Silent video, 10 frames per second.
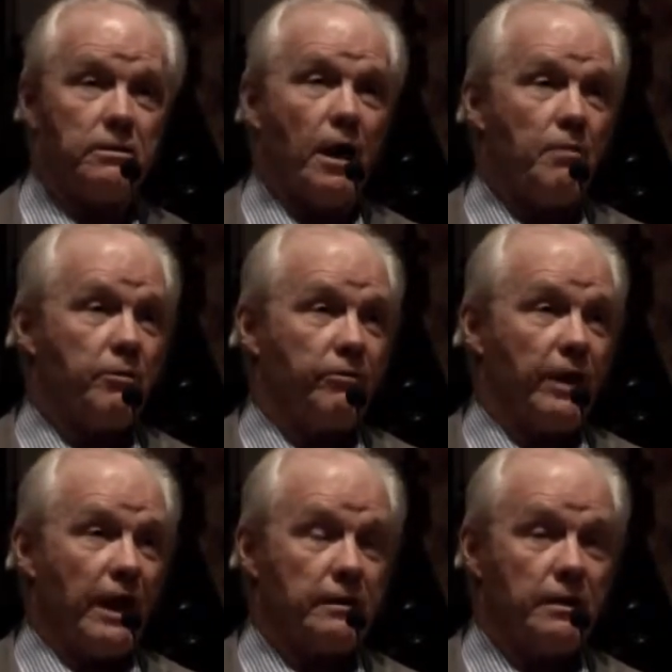On top
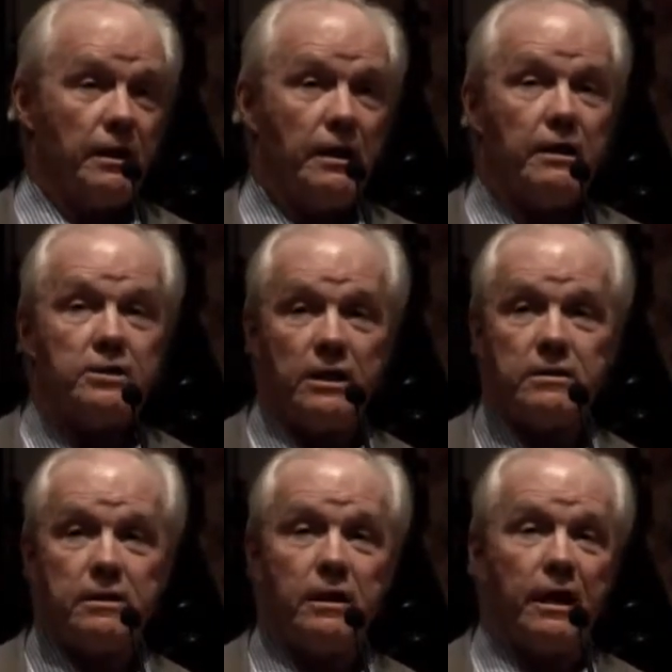of that,
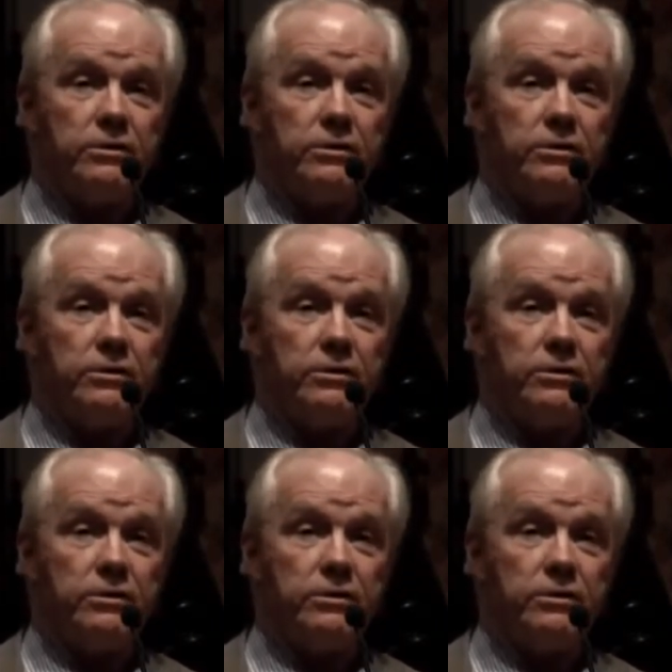just in